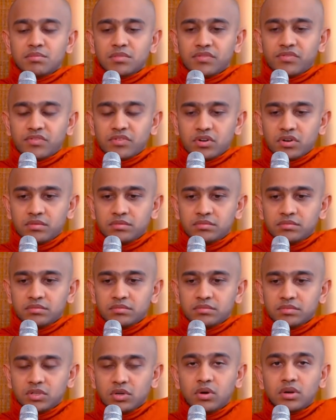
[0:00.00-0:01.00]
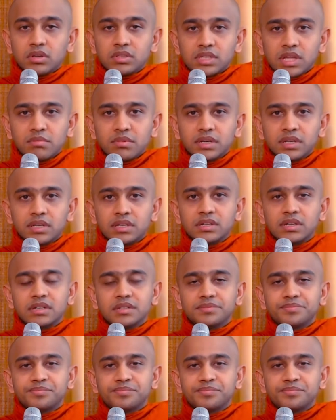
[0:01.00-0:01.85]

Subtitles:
from North America,